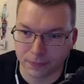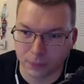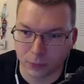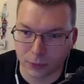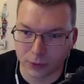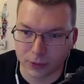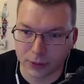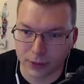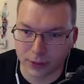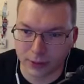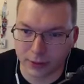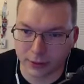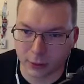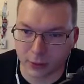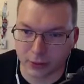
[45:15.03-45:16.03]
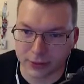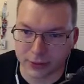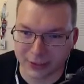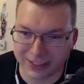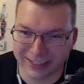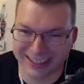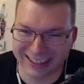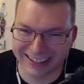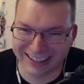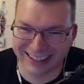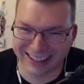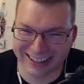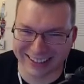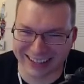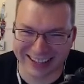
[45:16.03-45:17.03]
Where's the, oh, there's. I
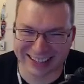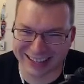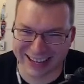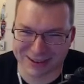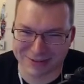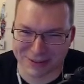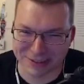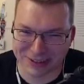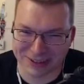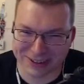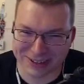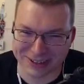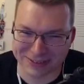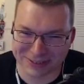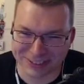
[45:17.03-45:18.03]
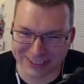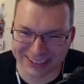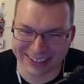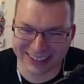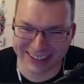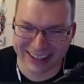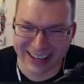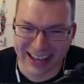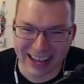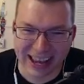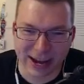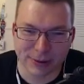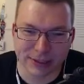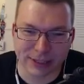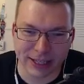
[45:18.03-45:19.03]
was like, it's got to be right here somewhere. Yeah,
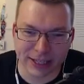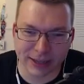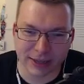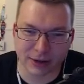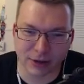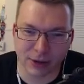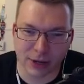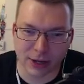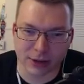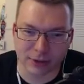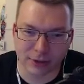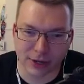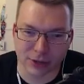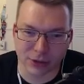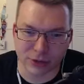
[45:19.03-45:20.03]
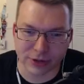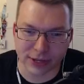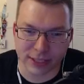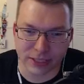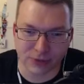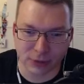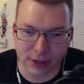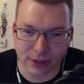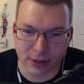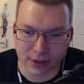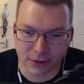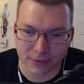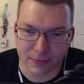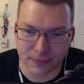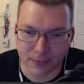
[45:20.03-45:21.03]
I want to land there. Do you get extra science if you land
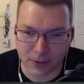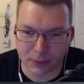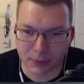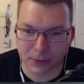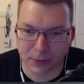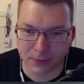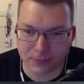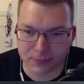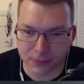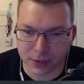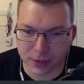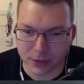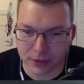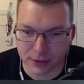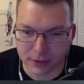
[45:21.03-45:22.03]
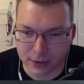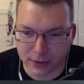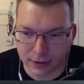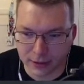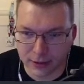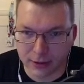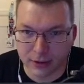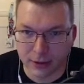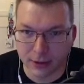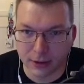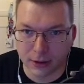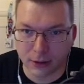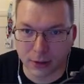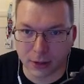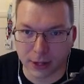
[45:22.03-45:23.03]
there? I wonder.
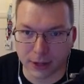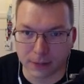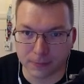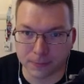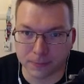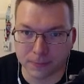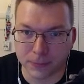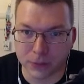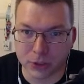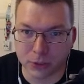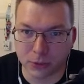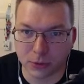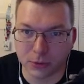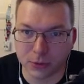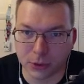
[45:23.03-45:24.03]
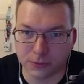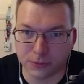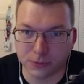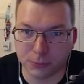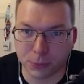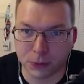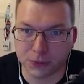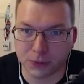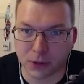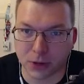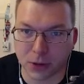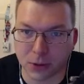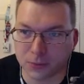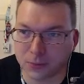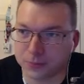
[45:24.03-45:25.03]
Okay, so we're still pretty far
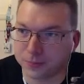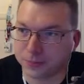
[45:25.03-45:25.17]
out.